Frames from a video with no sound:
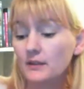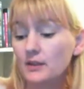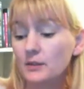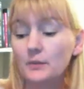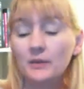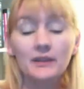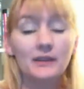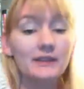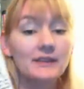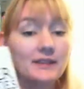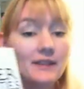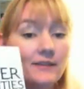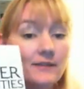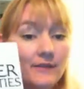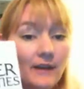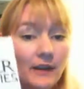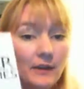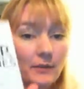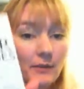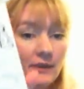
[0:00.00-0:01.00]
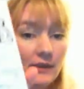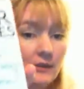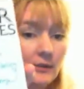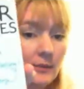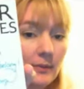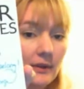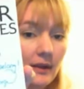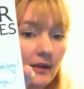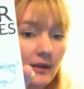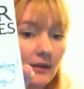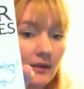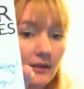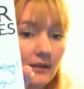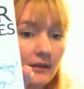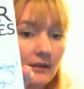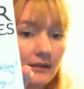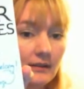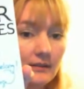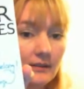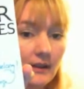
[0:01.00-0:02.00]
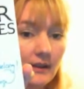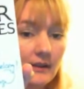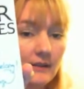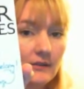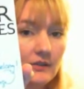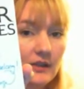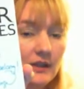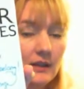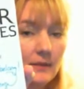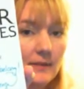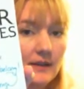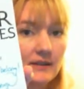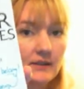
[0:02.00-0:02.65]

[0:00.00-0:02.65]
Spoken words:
to Melissa, find where you belong. Love, Shannon